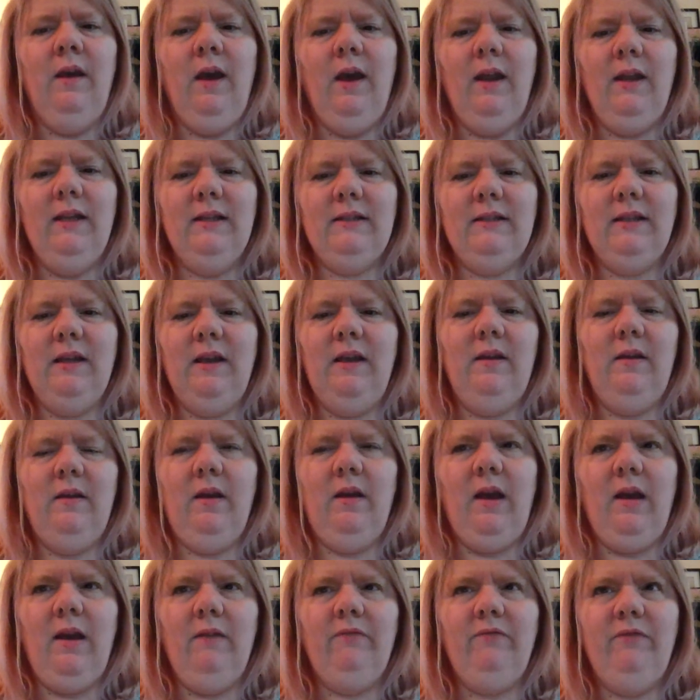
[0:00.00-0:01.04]
And it's like,
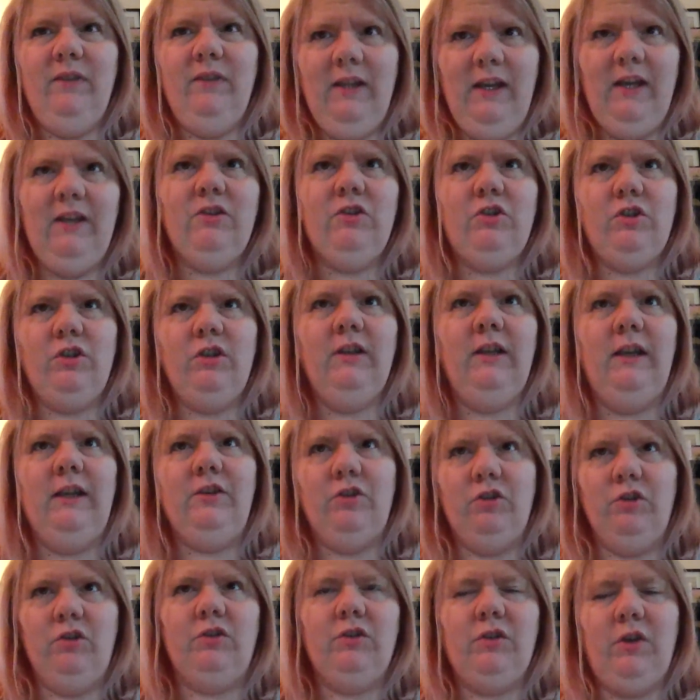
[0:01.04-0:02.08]
I've literally
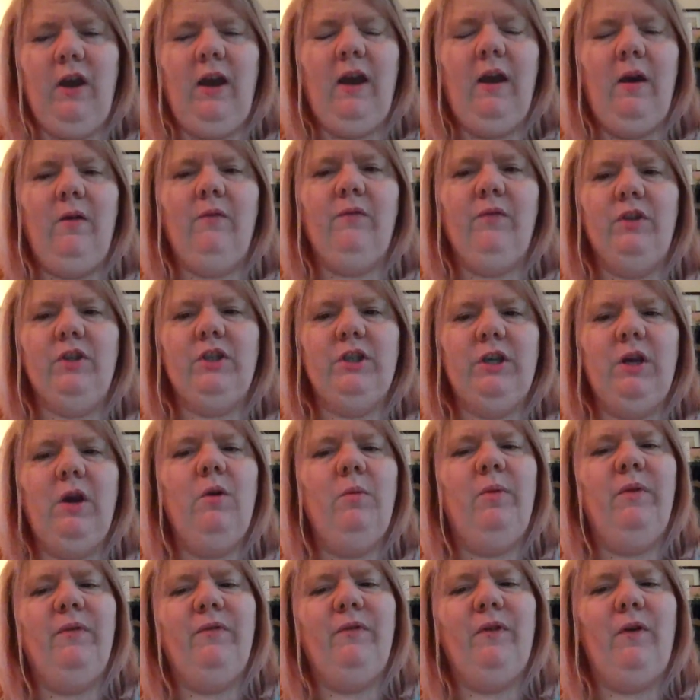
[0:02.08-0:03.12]
just got out of the
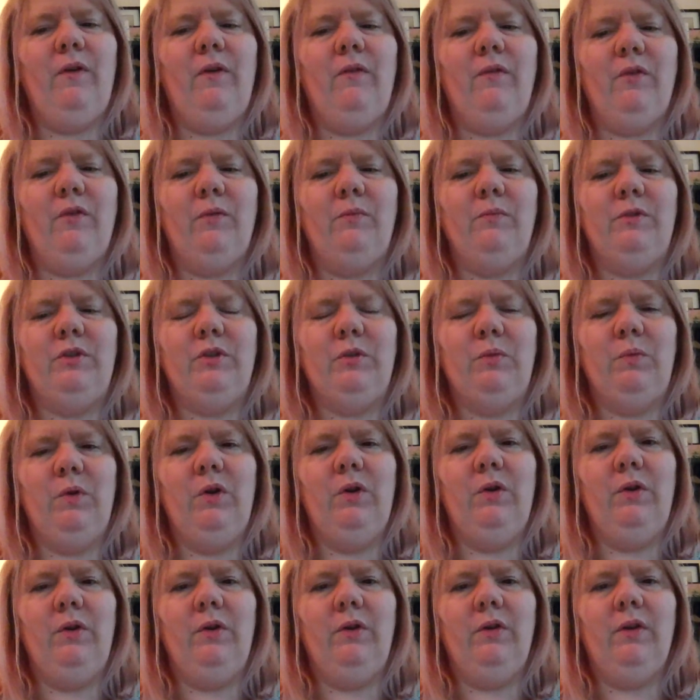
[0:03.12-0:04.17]
shower before I've come to
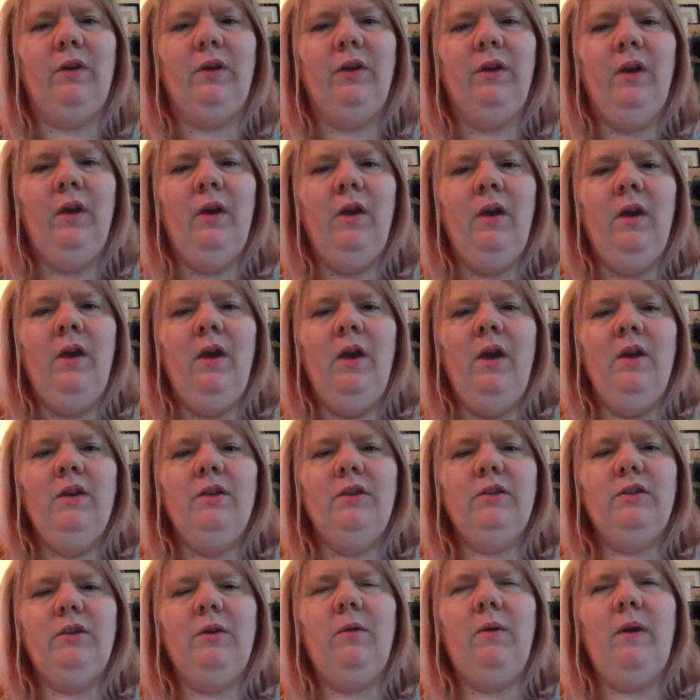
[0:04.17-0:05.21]
work.
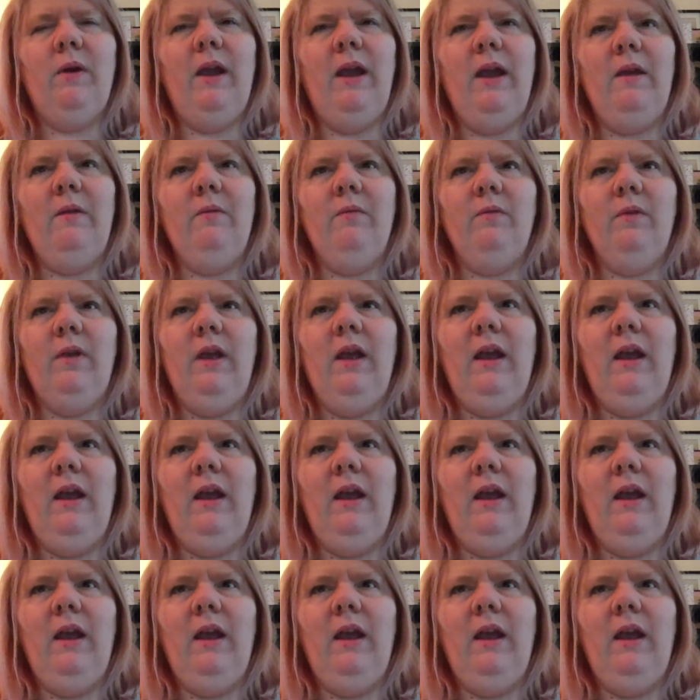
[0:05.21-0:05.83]
So it